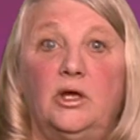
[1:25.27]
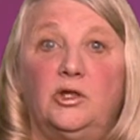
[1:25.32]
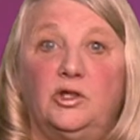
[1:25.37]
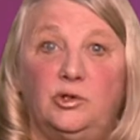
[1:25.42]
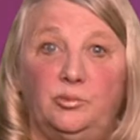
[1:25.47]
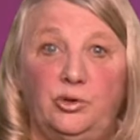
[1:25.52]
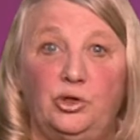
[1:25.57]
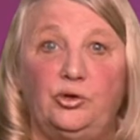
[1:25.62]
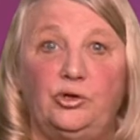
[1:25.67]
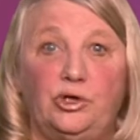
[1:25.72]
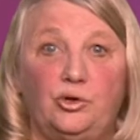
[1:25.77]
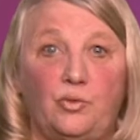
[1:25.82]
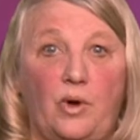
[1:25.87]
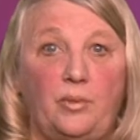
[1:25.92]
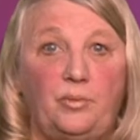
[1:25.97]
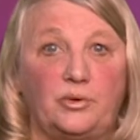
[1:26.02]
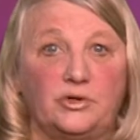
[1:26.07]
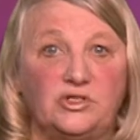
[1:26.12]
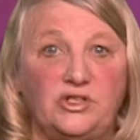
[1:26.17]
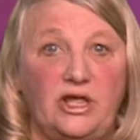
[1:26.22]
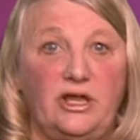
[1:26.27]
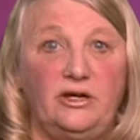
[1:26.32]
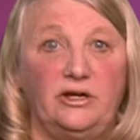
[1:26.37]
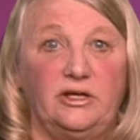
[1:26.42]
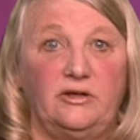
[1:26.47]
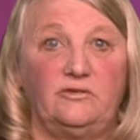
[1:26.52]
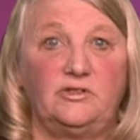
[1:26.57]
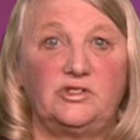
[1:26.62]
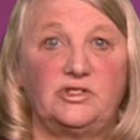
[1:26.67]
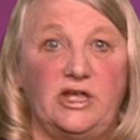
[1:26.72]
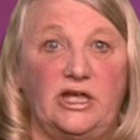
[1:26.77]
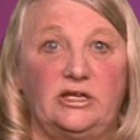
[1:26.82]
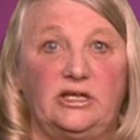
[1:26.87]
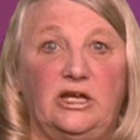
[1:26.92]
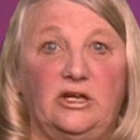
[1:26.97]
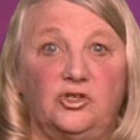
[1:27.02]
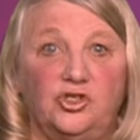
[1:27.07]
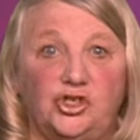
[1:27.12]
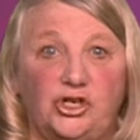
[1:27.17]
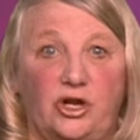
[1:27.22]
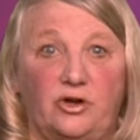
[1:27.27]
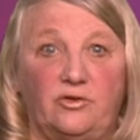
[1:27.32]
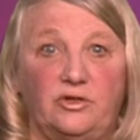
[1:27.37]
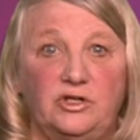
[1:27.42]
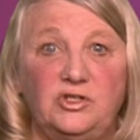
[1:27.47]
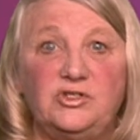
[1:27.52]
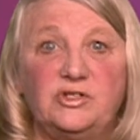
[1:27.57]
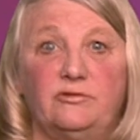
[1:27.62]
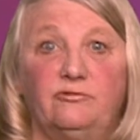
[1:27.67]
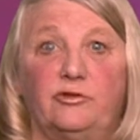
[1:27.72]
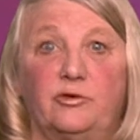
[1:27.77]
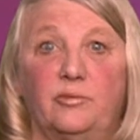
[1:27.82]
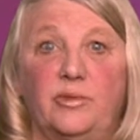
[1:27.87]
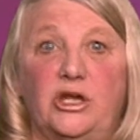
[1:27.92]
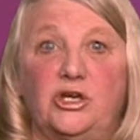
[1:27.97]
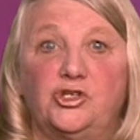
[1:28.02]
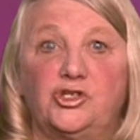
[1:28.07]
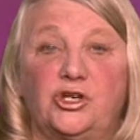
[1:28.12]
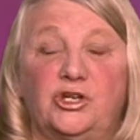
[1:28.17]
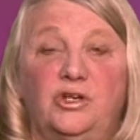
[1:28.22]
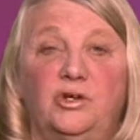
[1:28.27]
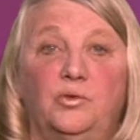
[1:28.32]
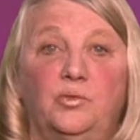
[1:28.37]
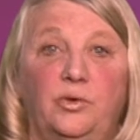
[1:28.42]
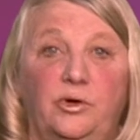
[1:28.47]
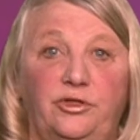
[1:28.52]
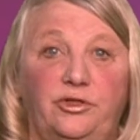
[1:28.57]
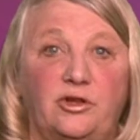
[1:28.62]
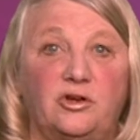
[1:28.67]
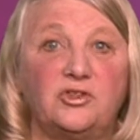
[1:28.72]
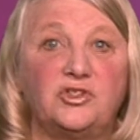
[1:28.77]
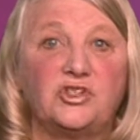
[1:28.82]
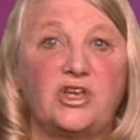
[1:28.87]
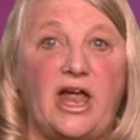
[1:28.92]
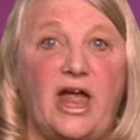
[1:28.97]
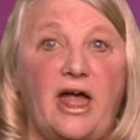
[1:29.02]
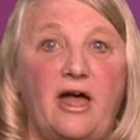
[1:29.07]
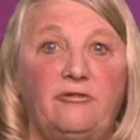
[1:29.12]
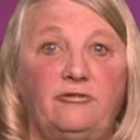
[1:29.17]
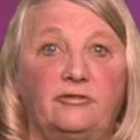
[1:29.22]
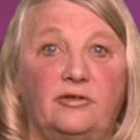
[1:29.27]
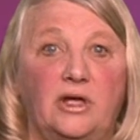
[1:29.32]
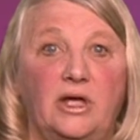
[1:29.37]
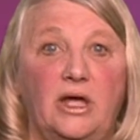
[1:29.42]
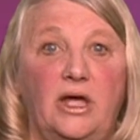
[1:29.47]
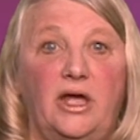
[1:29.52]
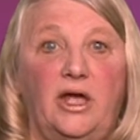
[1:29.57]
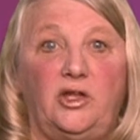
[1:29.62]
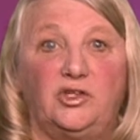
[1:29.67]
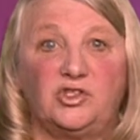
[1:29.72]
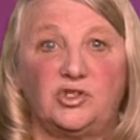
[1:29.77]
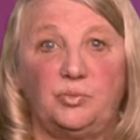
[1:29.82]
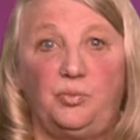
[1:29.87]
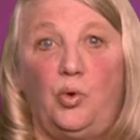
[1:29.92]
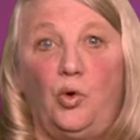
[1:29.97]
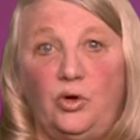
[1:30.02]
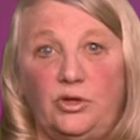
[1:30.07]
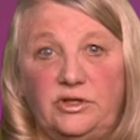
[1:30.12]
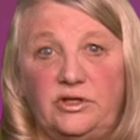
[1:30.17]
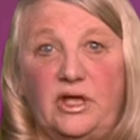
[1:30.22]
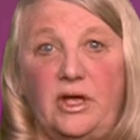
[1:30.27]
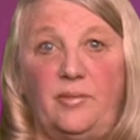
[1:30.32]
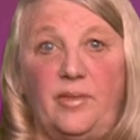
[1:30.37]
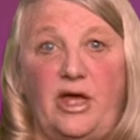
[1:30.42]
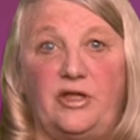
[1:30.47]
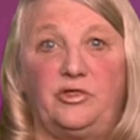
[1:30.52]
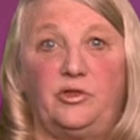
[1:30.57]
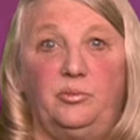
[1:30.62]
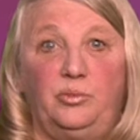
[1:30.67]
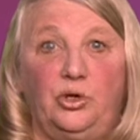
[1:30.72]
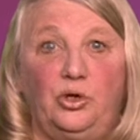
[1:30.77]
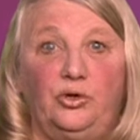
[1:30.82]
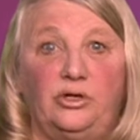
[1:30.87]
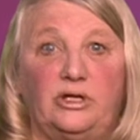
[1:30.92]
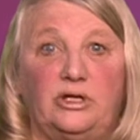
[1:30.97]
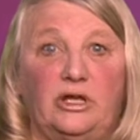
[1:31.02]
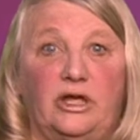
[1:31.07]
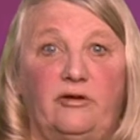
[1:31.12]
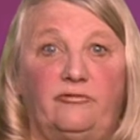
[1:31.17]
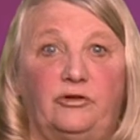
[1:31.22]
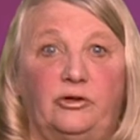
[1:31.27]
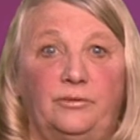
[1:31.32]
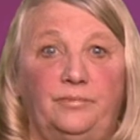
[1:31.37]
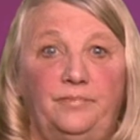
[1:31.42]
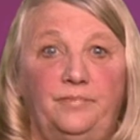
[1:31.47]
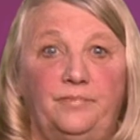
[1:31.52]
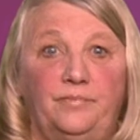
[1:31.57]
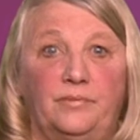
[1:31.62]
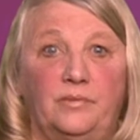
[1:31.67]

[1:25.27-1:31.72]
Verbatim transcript: The building representatives then can share this information with their staff and support them at the building level.